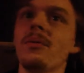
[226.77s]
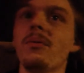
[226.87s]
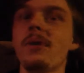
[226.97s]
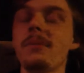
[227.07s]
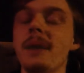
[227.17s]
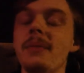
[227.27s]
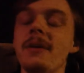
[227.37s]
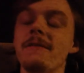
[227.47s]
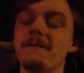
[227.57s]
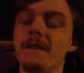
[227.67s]
what maybe
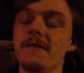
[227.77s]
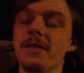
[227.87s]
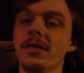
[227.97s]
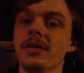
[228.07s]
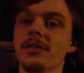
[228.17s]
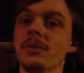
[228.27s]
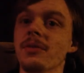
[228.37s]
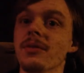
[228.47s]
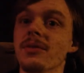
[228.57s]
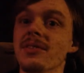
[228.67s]
a fifth of this
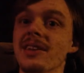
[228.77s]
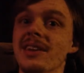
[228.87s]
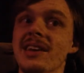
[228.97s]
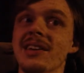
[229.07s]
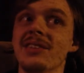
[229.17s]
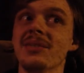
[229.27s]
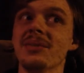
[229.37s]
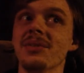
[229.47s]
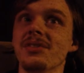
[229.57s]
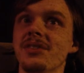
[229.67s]
movie was dedicated to,
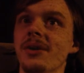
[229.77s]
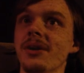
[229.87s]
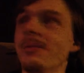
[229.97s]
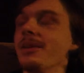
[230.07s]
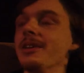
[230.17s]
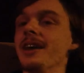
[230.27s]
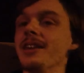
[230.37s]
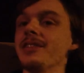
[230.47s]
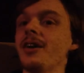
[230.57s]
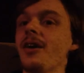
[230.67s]
was showing really
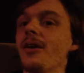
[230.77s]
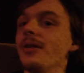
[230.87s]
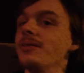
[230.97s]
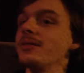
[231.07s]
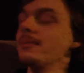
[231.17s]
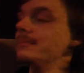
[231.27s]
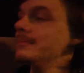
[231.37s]
nice cars.